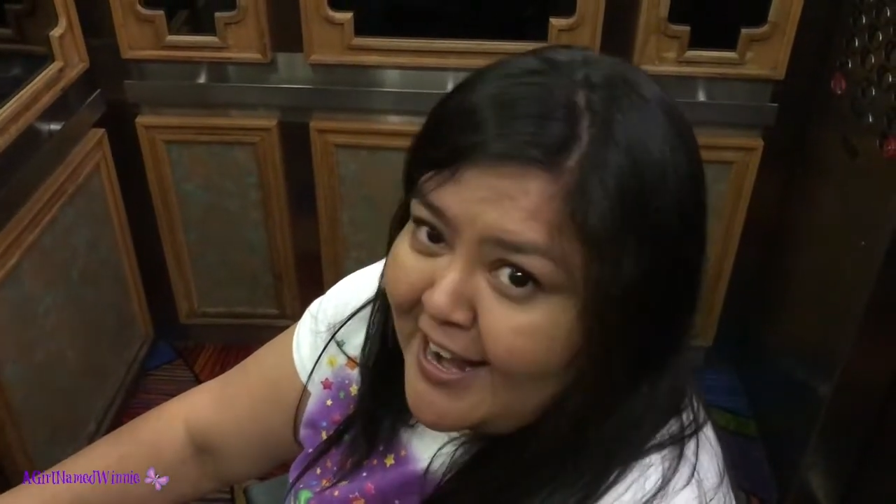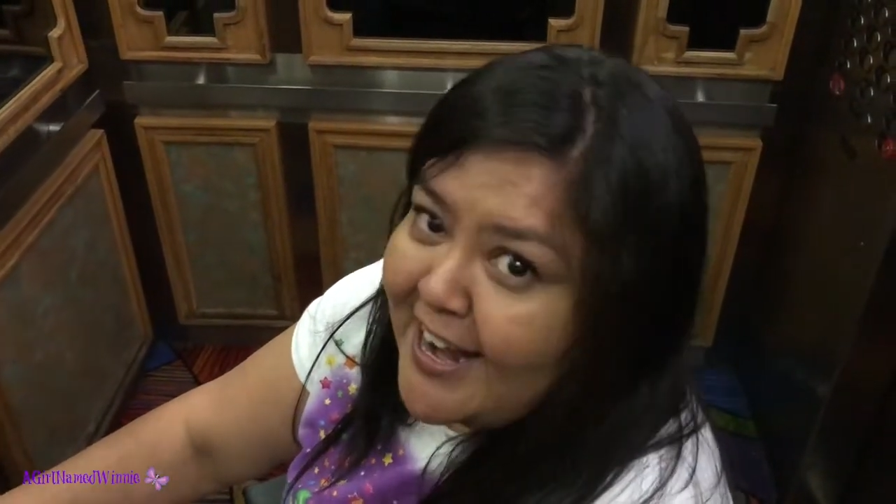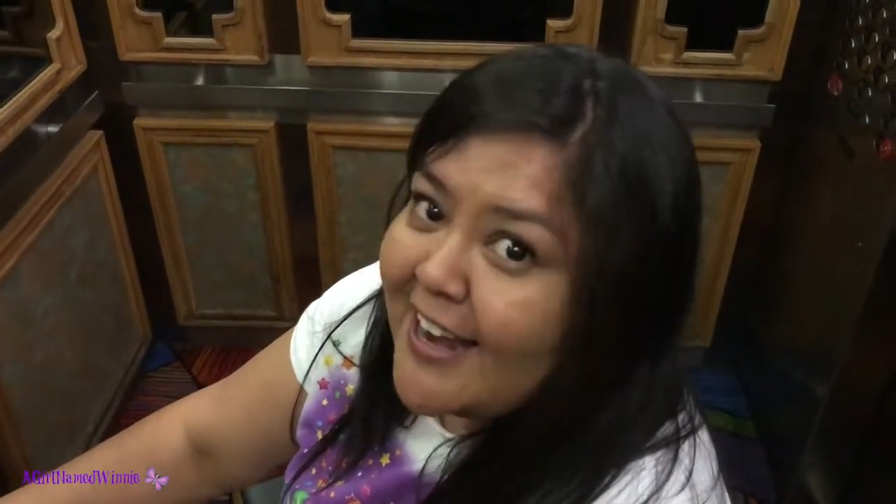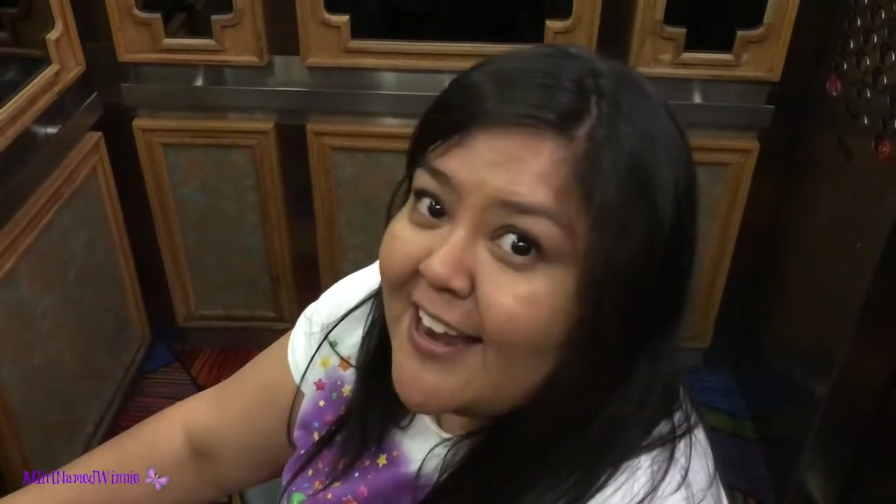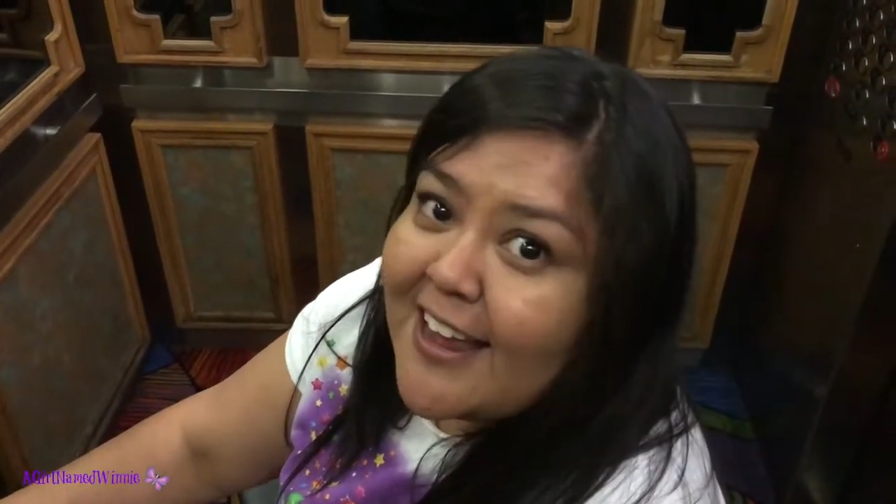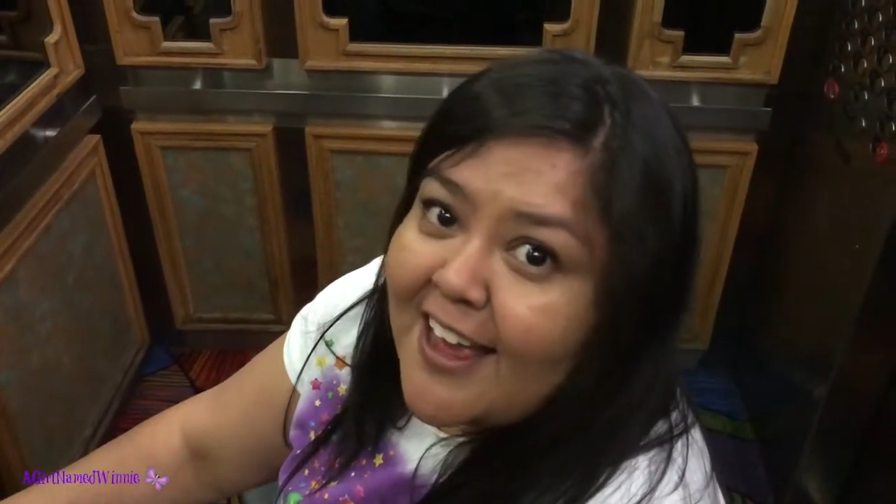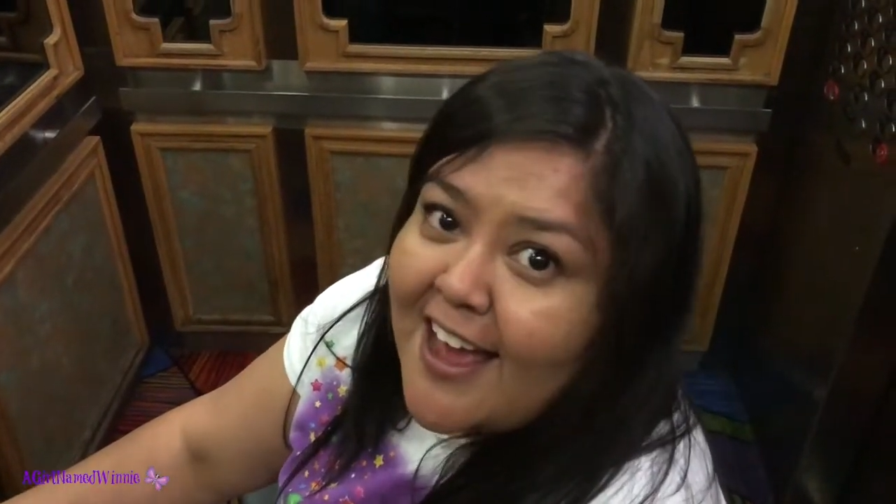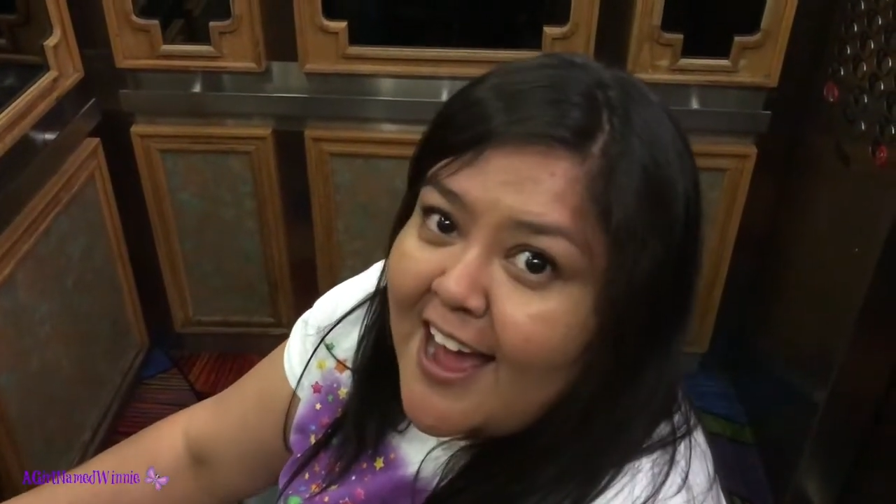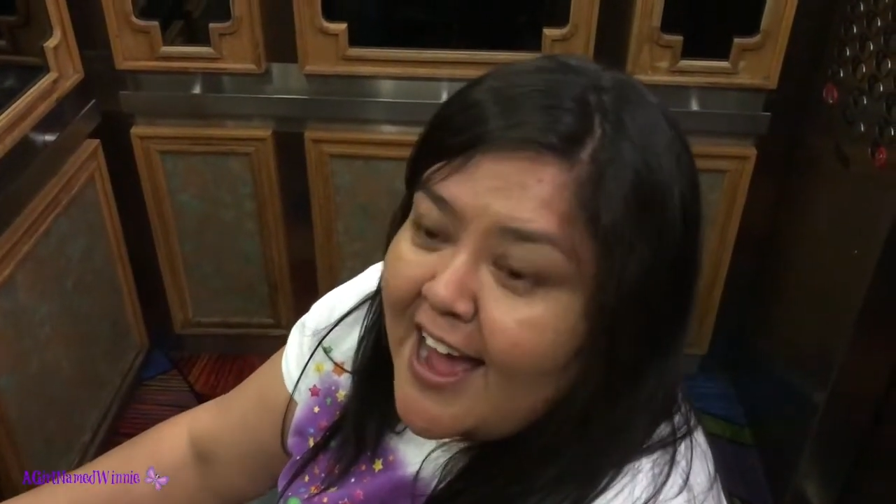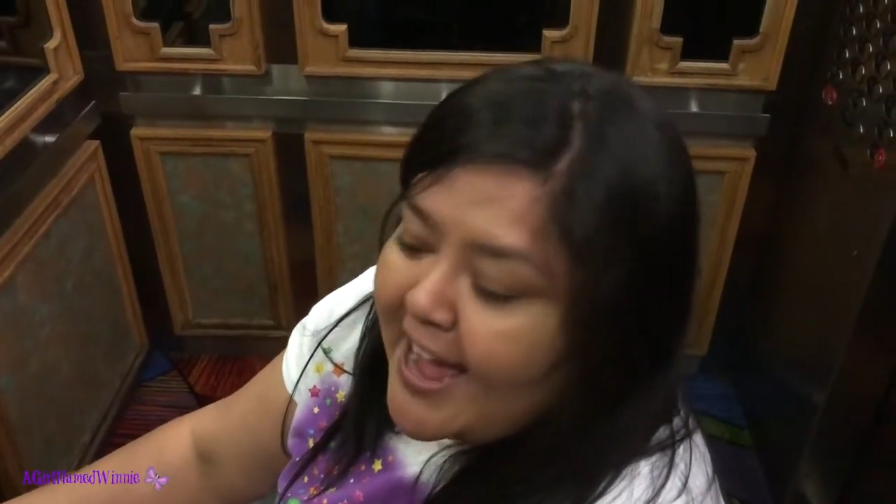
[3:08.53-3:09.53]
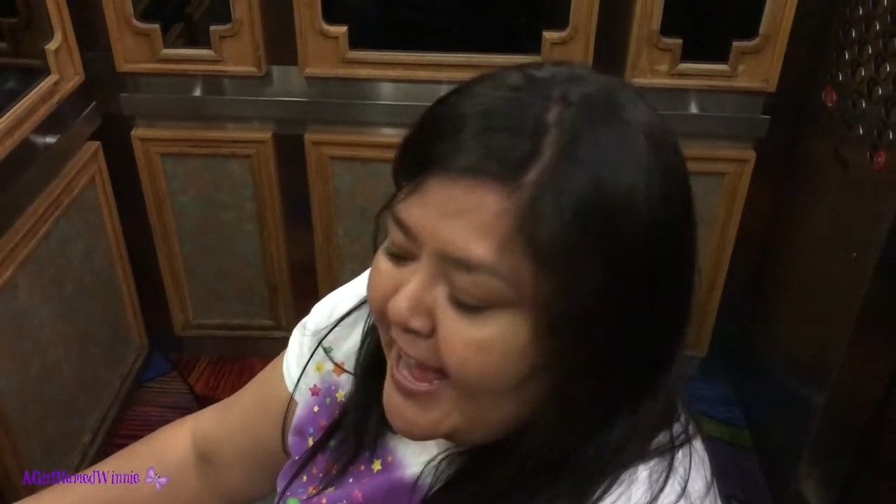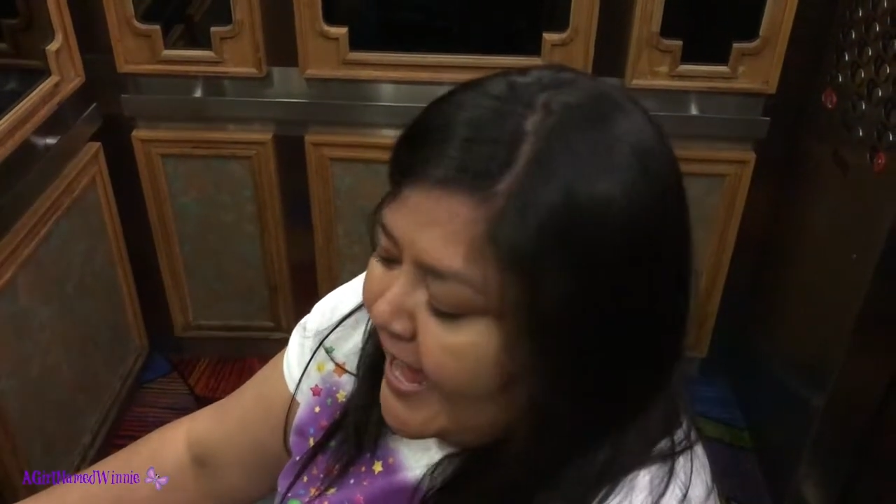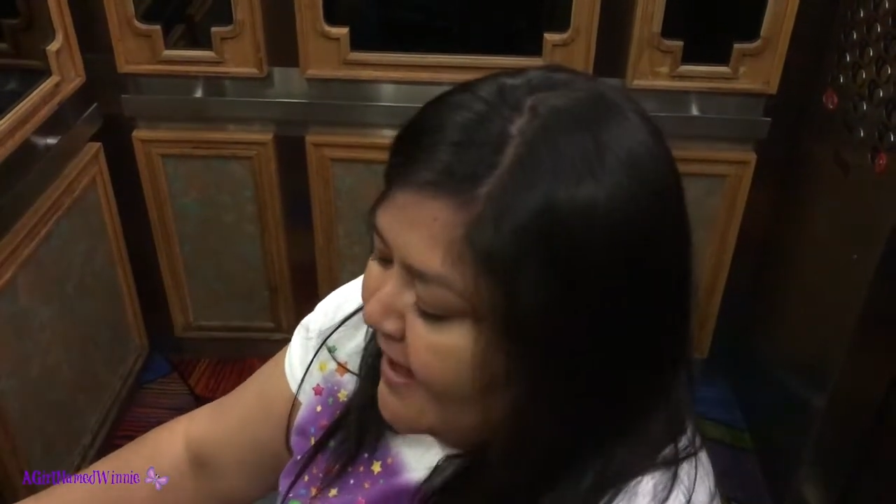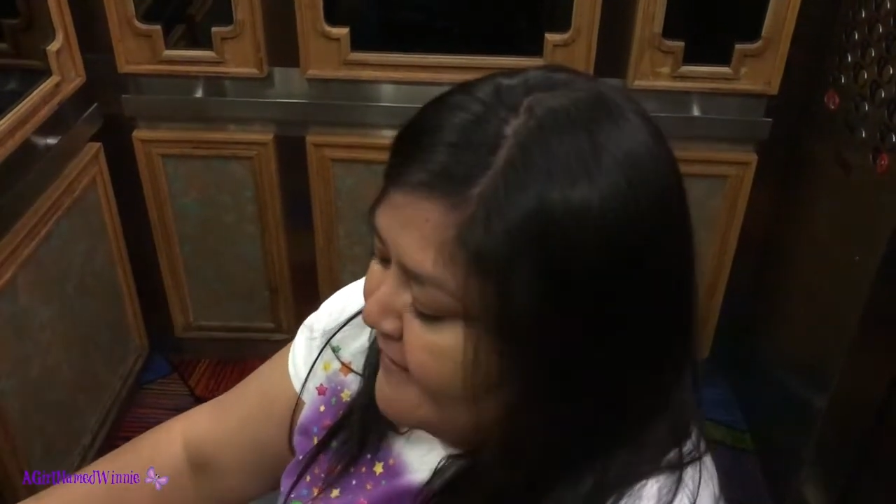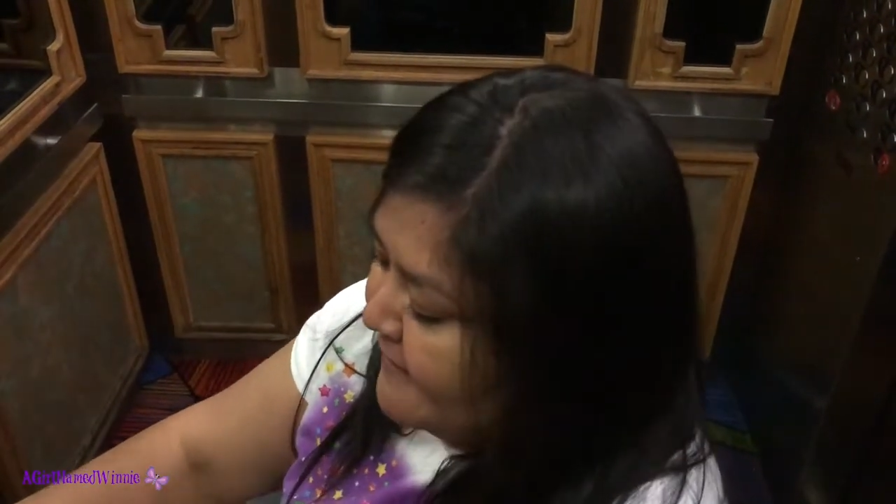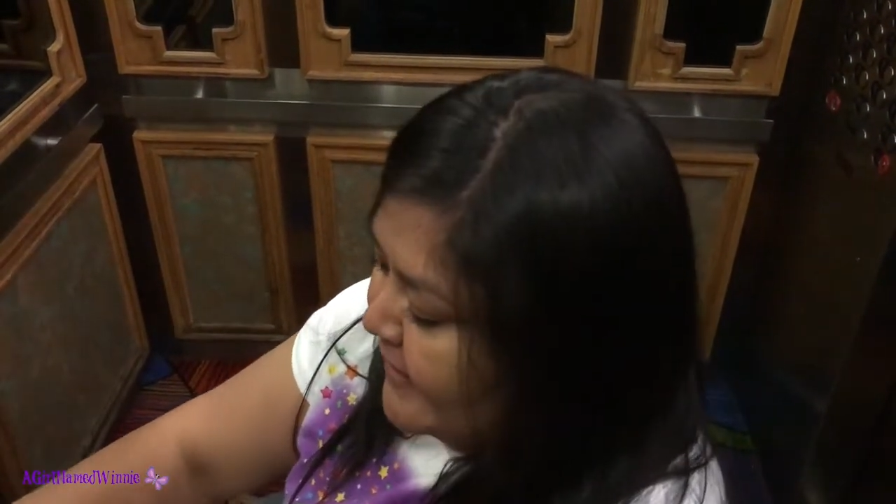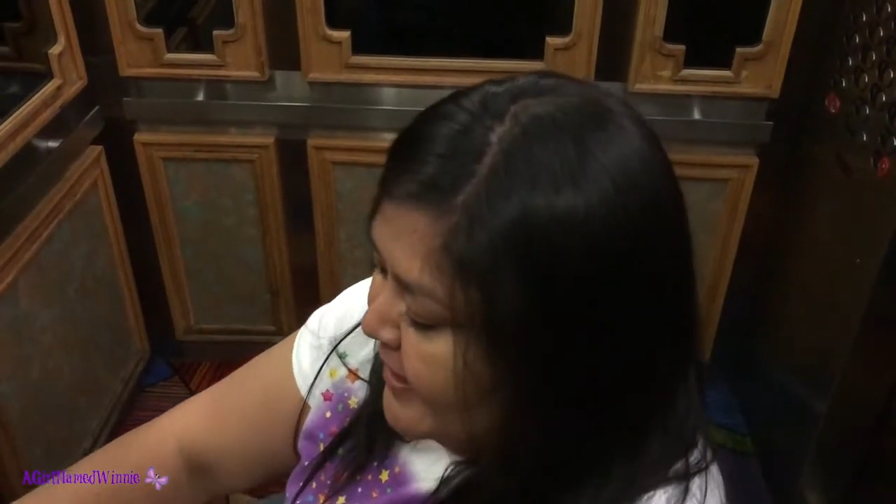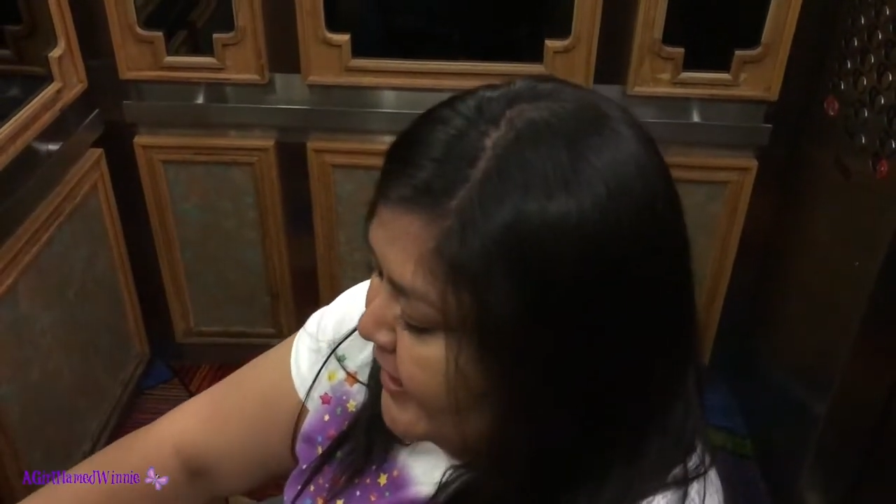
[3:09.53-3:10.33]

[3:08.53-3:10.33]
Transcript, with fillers: And I have